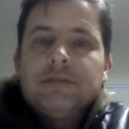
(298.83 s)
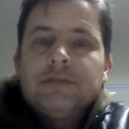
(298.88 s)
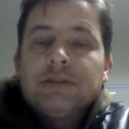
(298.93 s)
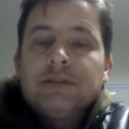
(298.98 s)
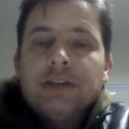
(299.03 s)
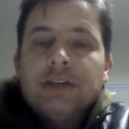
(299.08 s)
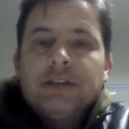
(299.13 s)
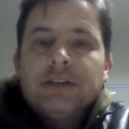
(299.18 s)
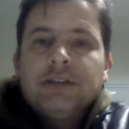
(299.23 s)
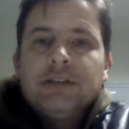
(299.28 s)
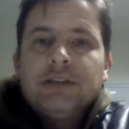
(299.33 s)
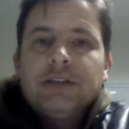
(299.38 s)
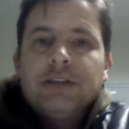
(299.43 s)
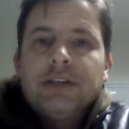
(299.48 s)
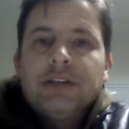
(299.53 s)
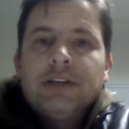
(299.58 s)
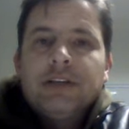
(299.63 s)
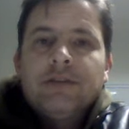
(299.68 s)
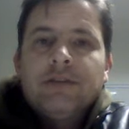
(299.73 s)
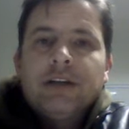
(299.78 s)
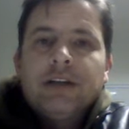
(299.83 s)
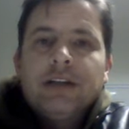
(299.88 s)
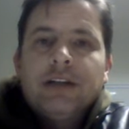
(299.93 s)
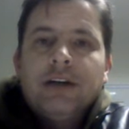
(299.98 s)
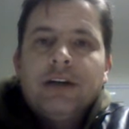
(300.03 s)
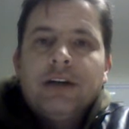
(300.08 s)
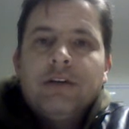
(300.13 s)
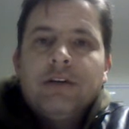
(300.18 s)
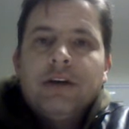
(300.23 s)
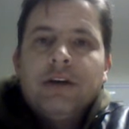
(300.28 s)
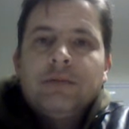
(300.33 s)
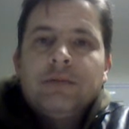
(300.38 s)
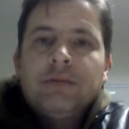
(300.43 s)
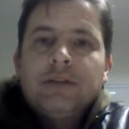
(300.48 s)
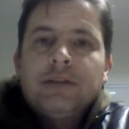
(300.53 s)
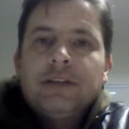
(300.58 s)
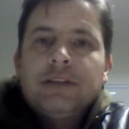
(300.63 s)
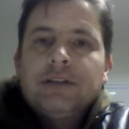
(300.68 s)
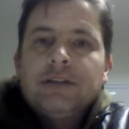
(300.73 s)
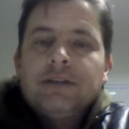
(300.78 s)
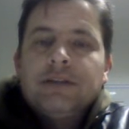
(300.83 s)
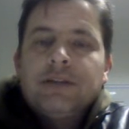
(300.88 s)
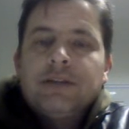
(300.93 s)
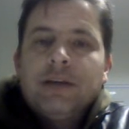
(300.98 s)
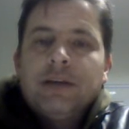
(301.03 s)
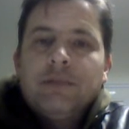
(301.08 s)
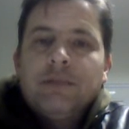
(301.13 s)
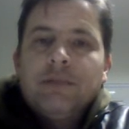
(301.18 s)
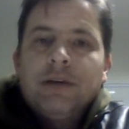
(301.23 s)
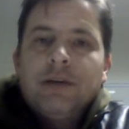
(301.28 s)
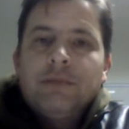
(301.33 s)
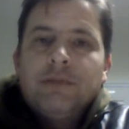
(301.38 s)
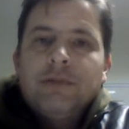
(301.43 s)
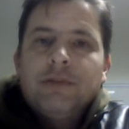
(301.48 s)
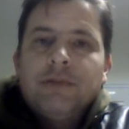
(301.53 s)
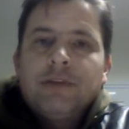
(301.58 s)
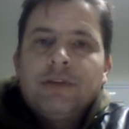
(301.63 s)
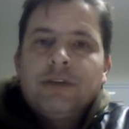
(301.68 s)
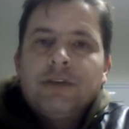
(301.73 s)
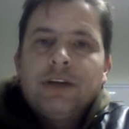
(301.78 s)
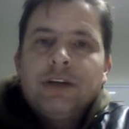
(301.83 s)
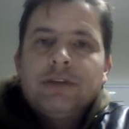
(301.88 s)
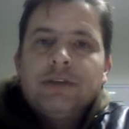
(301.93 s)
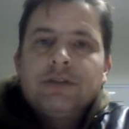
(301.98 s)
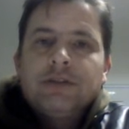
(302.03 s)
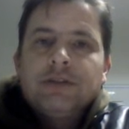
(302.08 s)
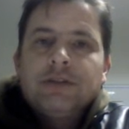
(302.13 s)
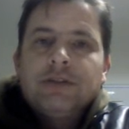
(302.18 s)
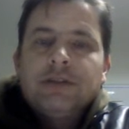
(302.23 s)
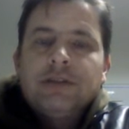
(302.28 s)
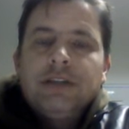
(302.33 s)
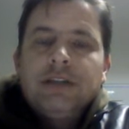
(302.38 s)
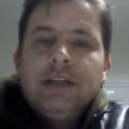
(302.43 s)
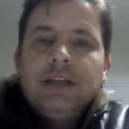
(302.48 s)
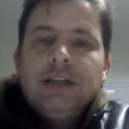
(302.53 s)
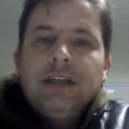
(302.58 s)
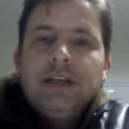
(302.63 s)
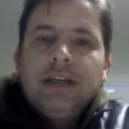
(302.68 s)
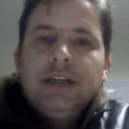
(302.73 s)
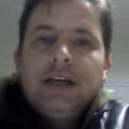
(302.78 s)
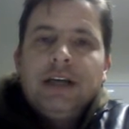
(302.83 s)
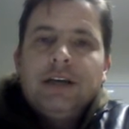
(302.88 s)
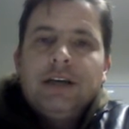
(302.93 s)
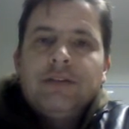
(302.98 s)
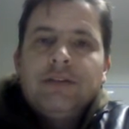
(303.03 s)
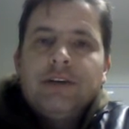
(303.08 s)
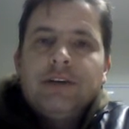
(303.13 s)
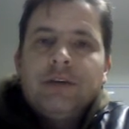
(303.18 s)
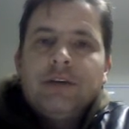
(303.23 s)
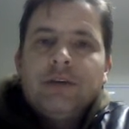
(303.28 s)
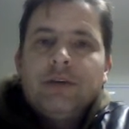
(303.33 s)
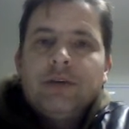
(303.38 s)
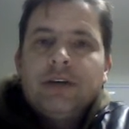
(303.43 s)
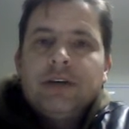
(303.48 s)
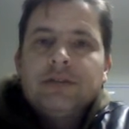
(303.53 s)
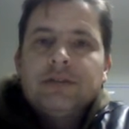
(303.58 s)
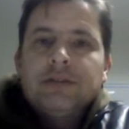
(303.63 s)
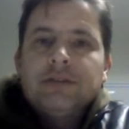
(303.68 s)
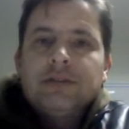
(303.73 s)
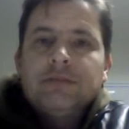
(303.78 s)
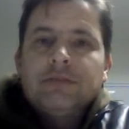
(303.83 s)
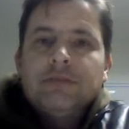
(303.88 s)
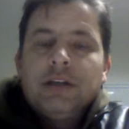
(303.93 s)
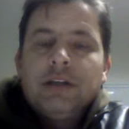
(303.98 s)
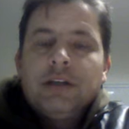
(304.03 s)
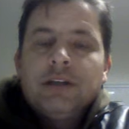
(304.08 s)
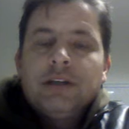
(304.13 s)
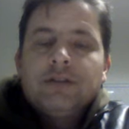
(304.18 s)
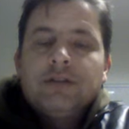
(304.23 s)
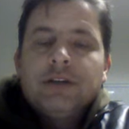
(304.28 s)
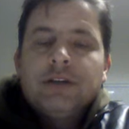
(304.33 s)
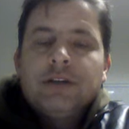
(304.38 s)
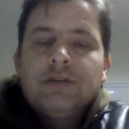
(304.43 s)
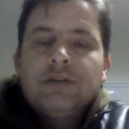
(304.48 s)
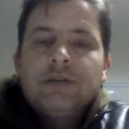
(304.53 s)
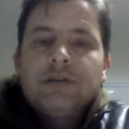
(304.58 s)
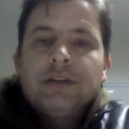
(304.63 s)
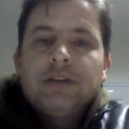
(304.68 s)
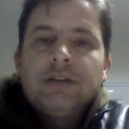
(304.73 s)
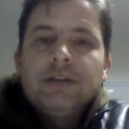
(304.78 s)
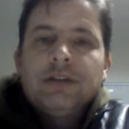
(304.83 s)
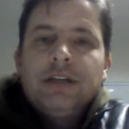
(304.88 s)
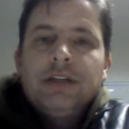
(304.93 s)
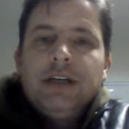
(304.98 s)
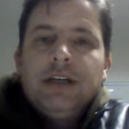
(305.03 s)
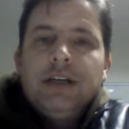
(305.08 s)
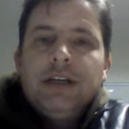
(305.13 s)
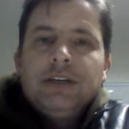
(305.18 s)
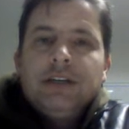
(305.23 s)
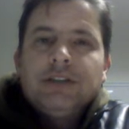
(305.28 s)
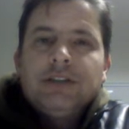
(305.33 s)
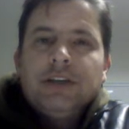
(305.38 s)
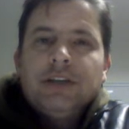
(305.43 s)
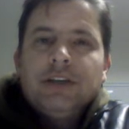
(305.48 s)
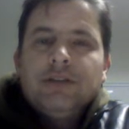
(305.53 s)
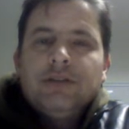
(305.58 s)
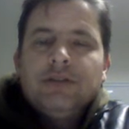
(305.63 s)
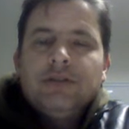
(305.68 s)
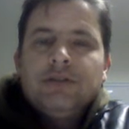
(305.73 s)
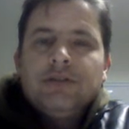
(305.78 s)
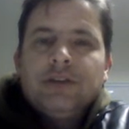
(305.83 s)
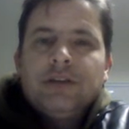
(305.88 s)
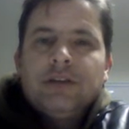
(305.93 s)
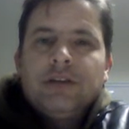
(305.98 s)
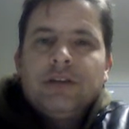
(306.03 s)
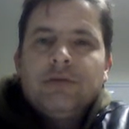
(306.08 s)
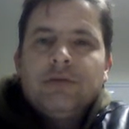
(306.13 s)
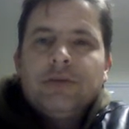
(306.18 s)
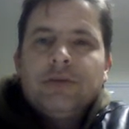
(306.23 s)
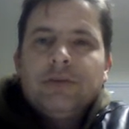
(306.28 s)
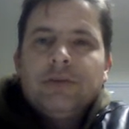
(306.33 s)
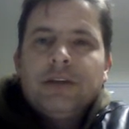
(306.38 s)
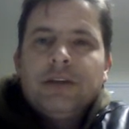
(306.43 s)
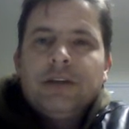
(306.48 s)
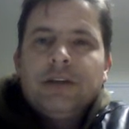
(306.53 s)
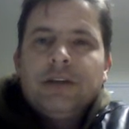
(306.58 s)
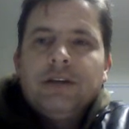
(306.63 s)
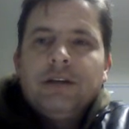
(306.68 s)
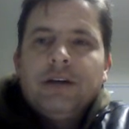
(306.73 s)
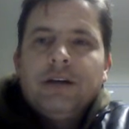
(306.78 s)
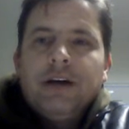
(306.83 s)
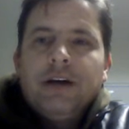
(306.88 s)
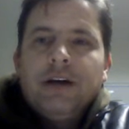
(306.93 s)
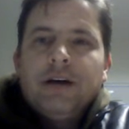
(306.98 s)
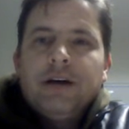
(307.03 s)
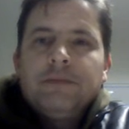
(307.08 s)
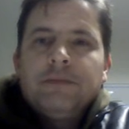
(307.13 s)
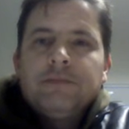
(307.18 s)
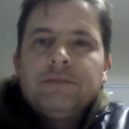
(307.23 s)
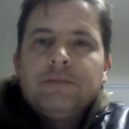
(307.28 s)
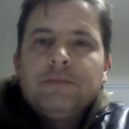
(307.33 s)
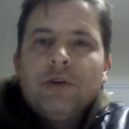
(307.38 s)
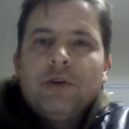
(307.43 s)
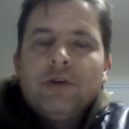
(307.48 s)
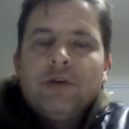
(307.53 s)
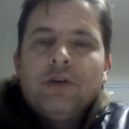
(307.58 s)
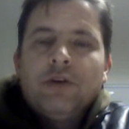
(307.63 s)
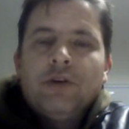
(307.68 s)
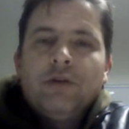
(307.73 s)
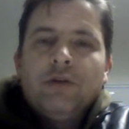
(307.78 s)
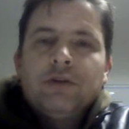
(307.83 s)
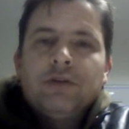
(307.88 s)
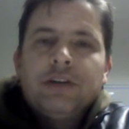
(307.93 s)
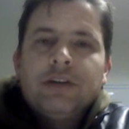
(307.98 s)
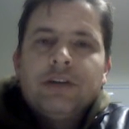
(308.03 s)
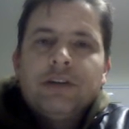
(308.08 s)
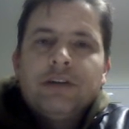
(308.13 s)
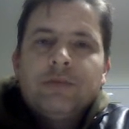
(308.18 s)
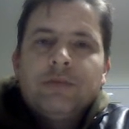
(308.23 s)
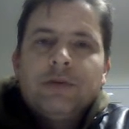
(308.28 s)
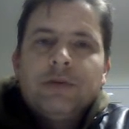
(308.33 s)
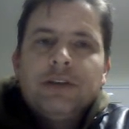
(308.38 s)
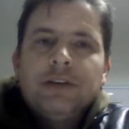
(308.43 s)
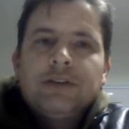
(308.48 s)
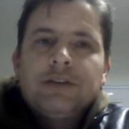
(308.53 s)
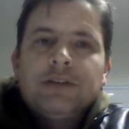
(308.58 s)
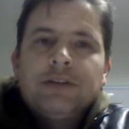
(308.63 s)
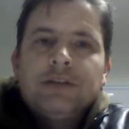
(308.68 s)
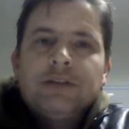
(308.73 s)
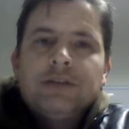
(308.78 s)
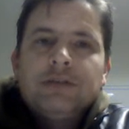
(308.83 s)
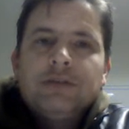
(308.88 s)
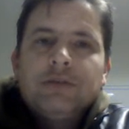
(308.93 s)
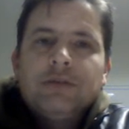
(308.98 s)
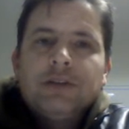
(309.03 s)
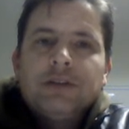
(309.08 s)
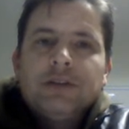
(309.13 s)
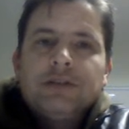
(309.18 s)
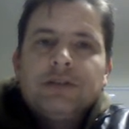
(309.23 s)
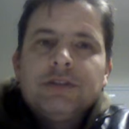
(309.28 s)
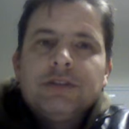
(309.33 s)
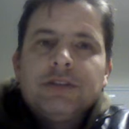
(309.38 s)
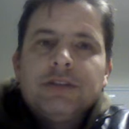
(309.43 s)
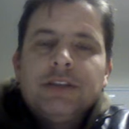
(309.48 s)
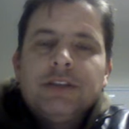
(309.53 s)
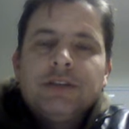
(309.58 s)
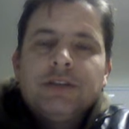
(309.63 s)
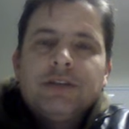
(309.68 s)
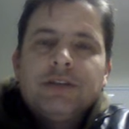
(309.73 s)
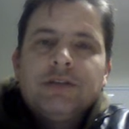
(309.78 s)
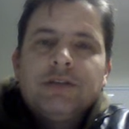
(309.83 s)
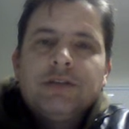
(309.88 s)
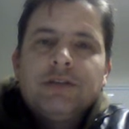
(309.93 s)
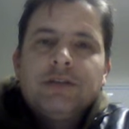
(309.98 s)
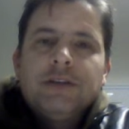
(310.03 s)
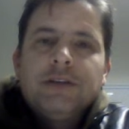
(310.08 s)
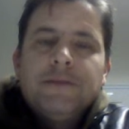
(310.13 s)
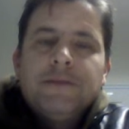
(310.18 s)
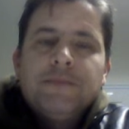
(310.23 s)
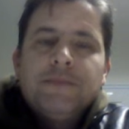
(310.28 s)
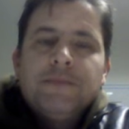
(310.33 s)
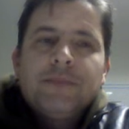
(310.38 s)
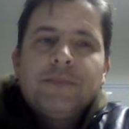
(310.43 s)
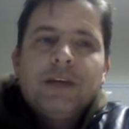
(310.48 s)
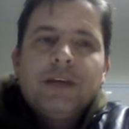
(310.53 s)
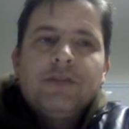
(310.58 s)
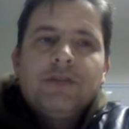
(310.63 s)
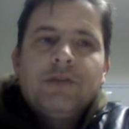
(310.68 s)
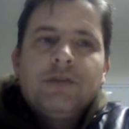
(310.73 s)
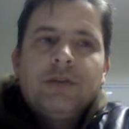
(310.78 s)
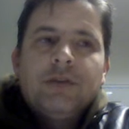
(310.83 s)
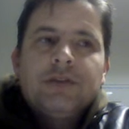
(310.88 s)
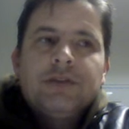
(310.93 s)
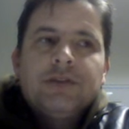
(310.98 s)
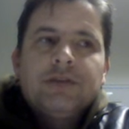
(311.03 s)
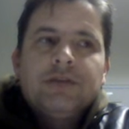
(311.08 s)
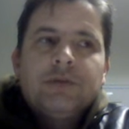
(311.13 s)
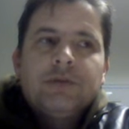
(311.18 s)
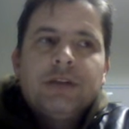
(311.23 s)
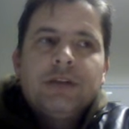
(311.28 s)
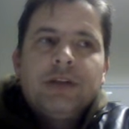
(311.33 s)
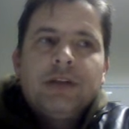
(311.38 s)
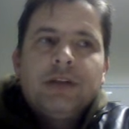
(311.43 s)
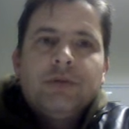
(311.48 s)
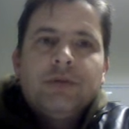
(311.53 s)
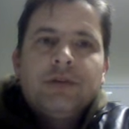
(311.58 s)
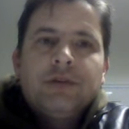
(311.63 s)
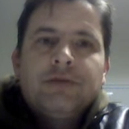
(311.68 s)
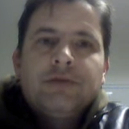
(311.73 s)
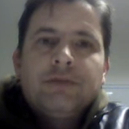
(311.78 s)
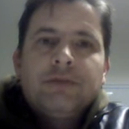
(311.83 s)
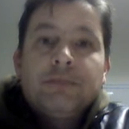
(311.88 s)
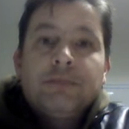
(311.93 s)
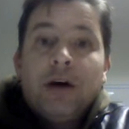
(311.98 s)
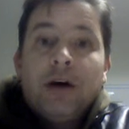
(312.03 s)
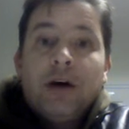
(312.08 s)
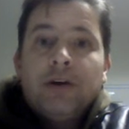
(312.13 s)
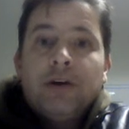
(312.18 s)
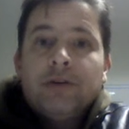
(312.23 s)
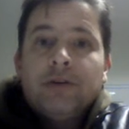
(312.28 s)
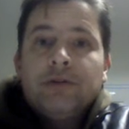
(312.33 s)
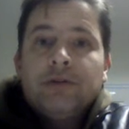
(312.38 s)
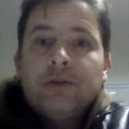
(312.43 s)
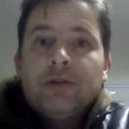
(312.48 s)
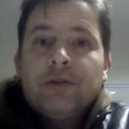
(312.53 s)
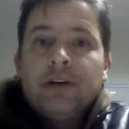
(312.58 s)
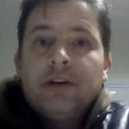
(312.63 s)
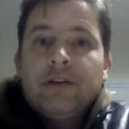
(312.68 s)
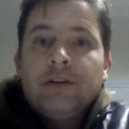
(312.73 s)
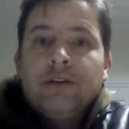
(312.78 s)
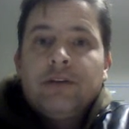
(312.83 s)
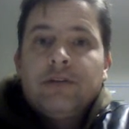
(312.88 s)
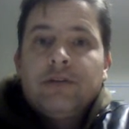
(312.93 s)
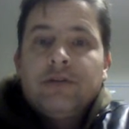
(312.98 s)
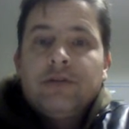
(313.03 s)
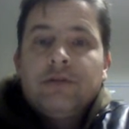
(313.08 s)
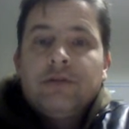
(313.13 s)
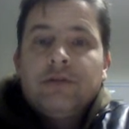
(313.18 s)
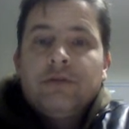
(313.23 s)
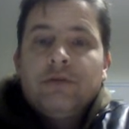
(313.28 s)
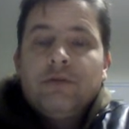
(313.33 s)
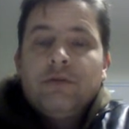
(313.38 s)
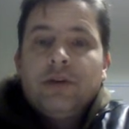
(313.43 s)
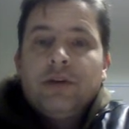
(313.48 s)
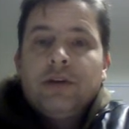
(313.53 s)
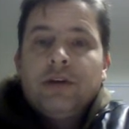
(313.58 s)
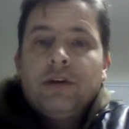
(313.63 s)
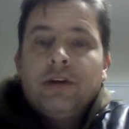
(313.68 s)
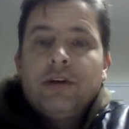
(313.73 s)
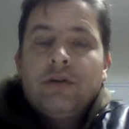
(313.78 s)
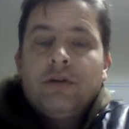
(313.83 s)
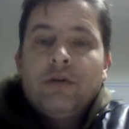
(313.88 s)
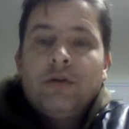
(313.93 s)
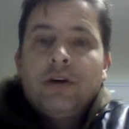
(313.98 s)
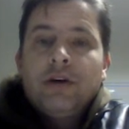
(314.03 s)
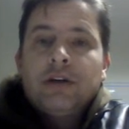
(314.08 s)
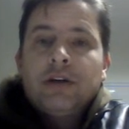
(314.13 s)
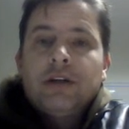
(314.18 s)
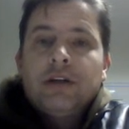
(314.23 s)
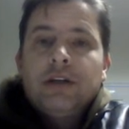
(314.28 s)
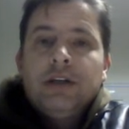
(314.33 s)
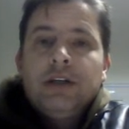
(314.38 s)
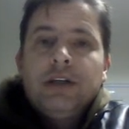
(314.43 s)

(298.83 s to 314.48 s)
dyslexia and things like that are able to get the same type of education as anyone else in this country. She also shared with me her goals and aspirations while she's in this country. She wants to one day work for Bono's organization, one.org.